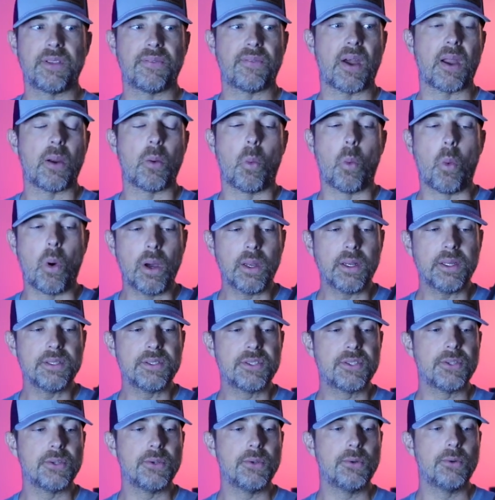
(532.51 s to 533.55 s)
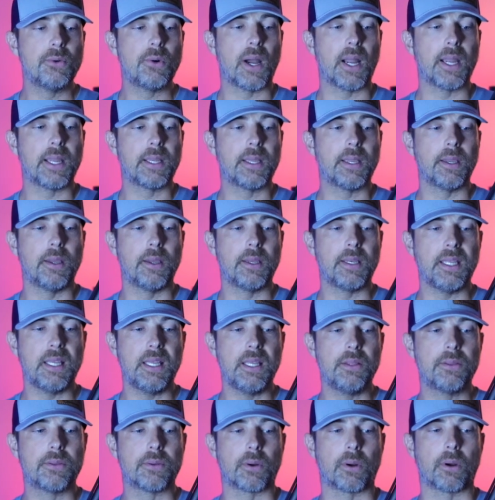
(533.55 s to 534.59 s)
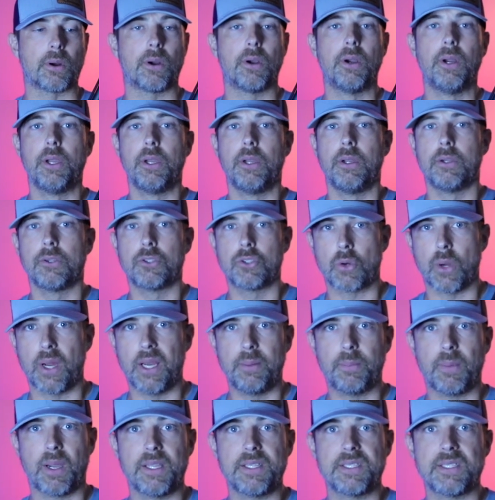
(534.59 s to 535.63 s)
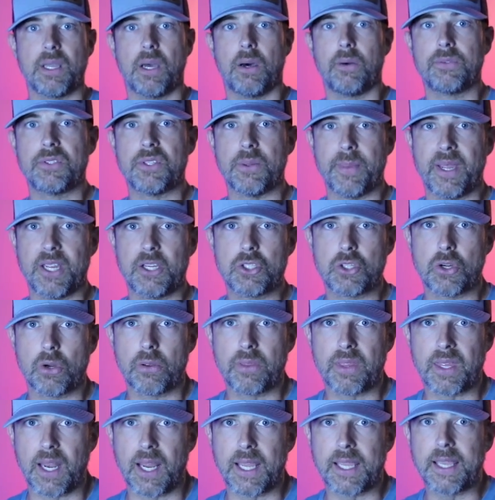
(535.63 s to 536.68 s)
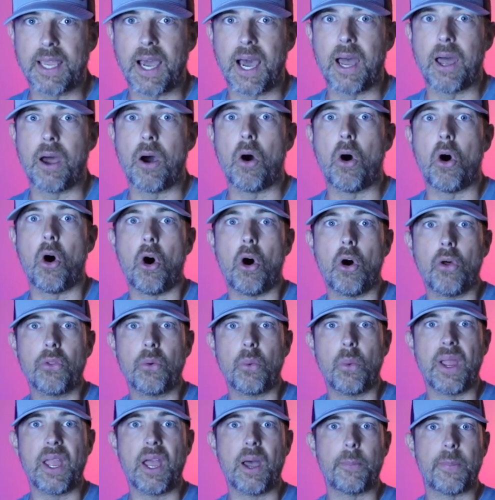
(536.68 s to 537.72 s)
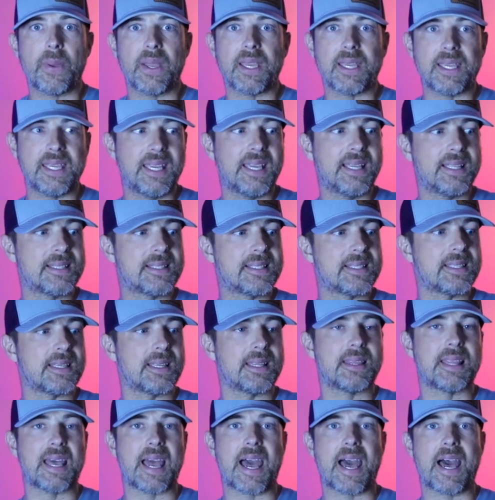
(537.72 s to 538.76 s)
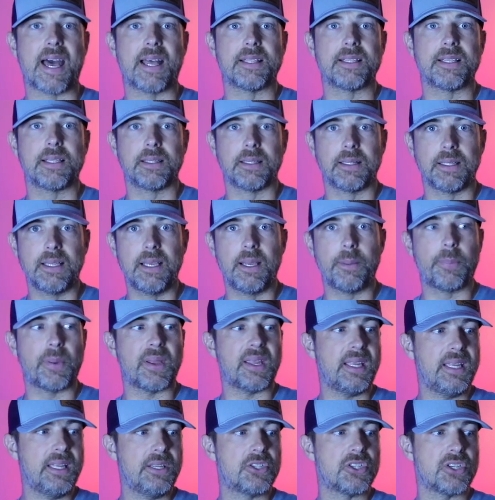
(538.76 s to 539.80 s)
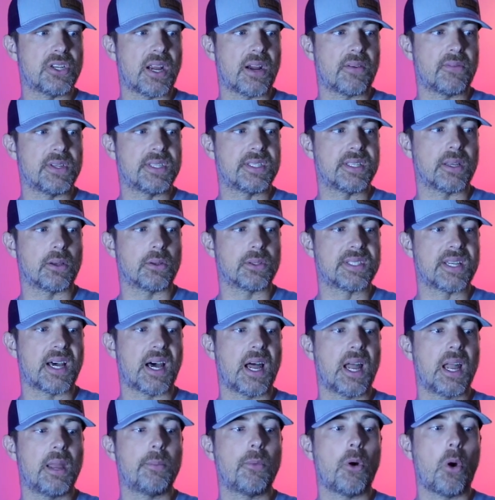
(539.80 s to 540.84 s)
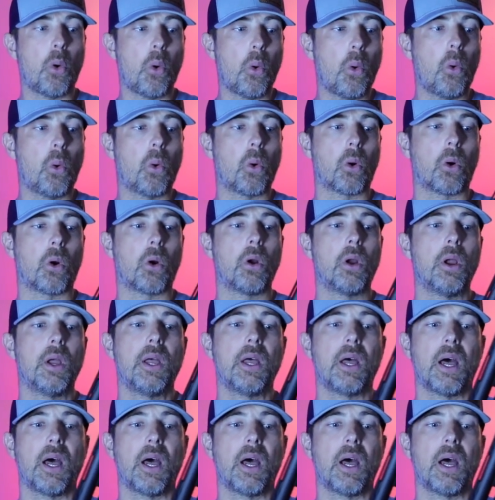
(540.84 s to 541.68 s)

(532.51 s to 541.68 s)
If I wanted to, I could either train myself to make sure that I got all the way up against that lip each and every single time, or